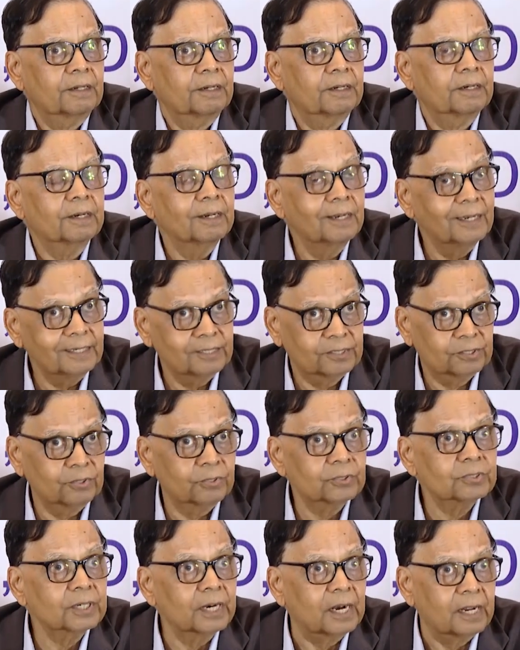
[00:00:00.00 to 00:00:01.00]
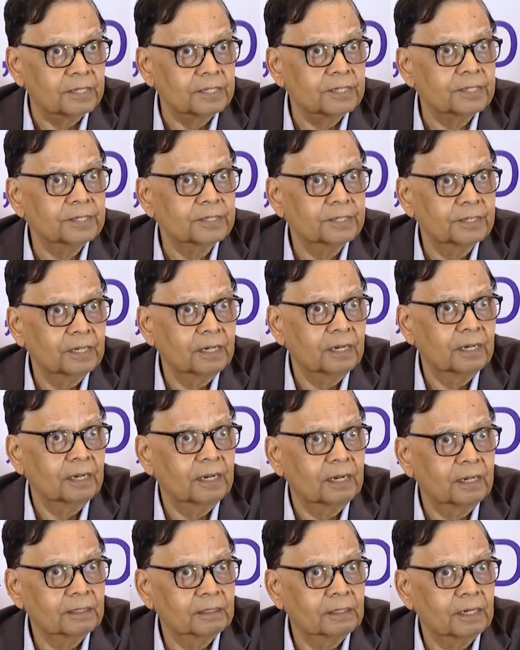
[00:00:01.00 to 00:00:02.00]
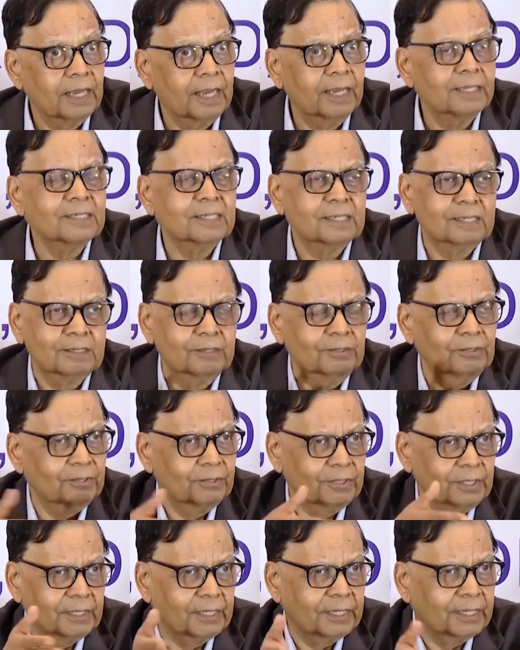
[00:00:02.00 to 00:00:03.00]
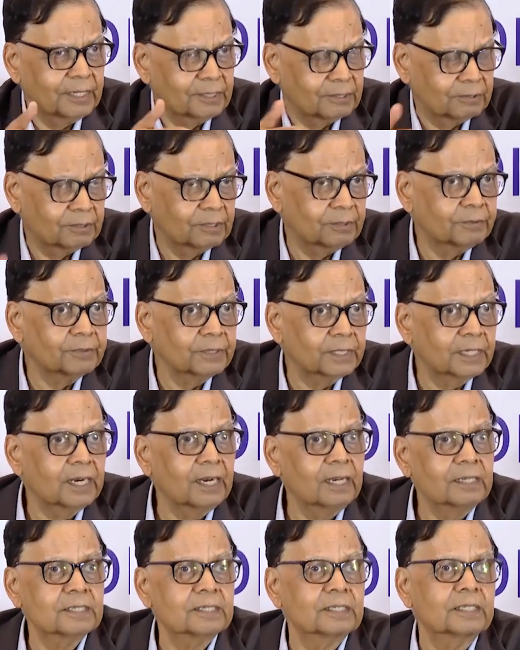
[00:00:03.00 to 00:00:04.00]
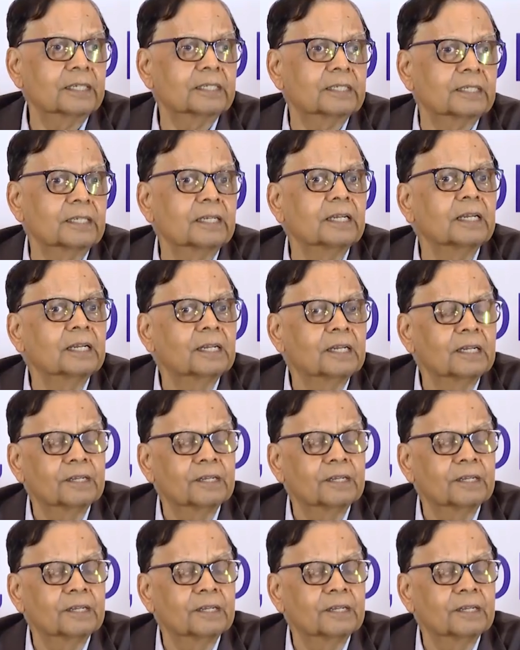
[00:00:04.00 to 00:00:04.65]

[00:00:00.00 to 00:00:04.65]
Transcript: release those grants, as in the case of some of the grants that the